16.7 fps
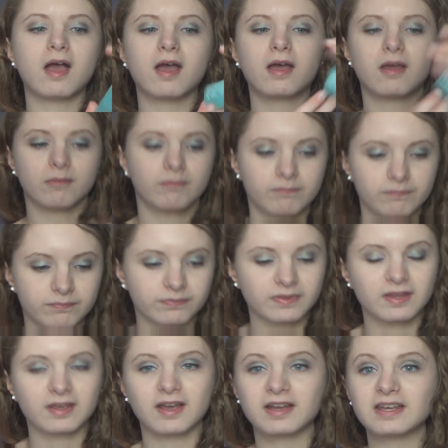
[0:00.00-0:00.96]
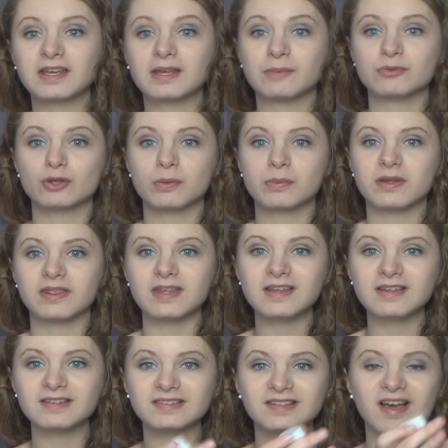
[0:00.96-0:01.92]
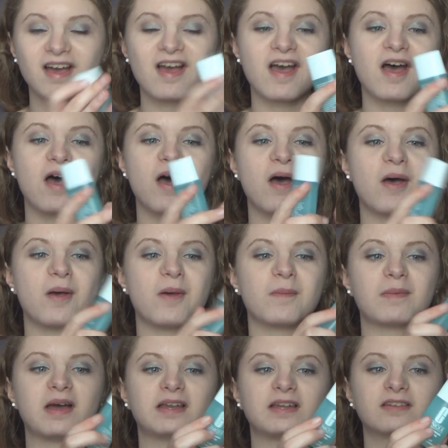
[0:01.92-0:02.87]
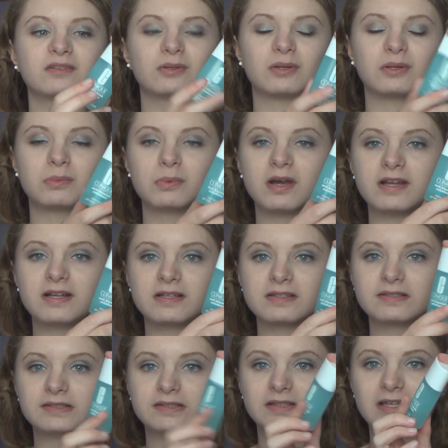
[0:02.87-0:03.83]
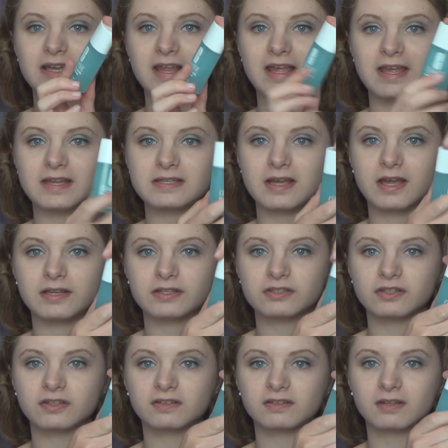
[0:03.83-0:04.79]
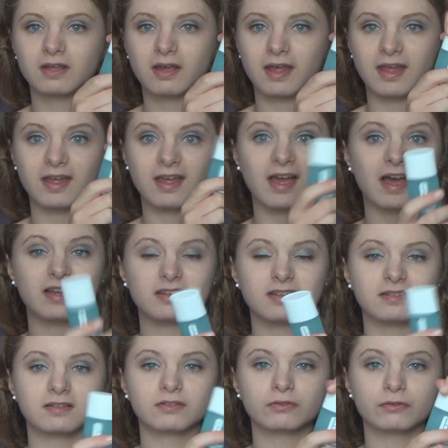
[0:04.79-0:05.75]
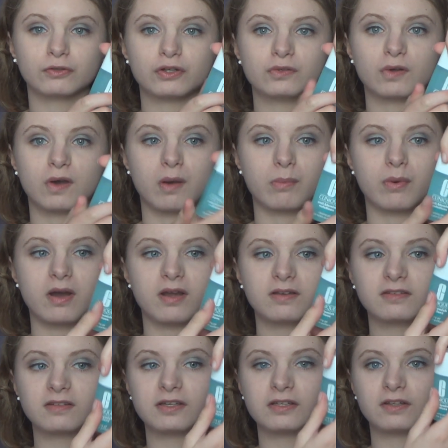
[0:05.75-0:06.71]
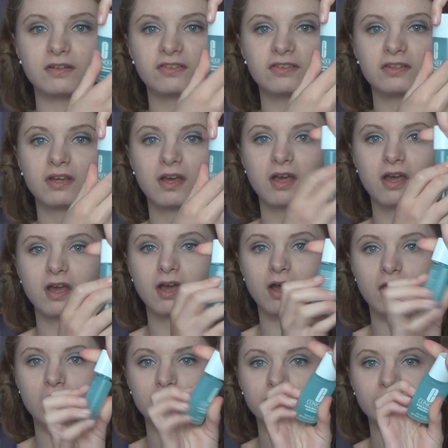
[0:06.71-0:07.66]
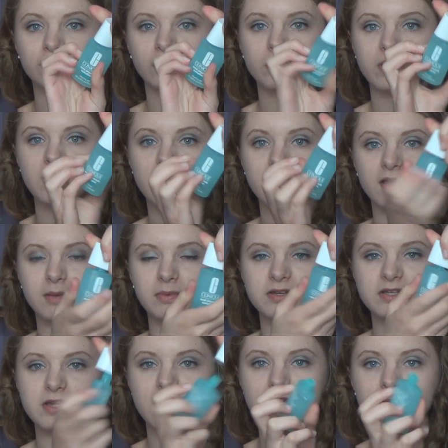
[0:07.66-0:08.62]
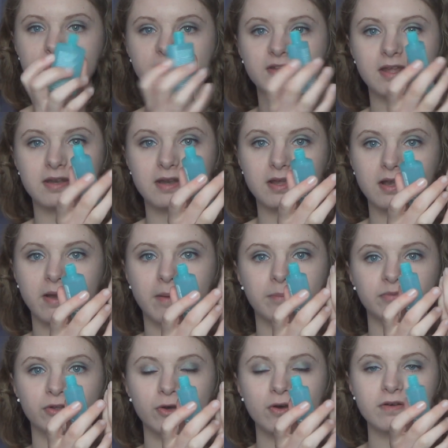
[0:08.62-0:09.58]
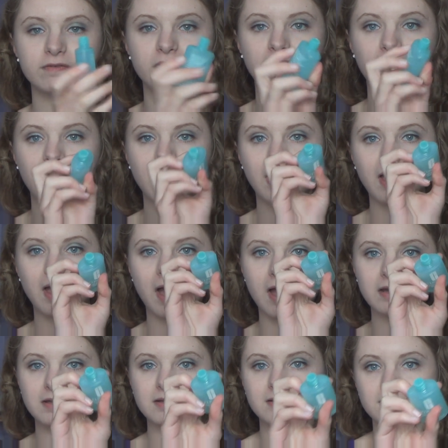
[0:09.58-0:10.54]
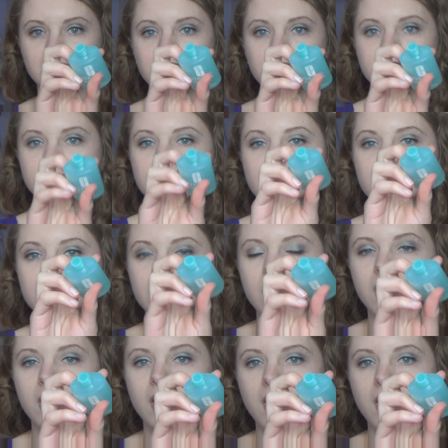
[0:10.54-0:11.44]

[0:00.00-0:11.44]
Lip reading: I keep dropping this, and it's got a white lid, and it's a screw top one, so you just unscrew it a couple of times and it comes off, and it is a little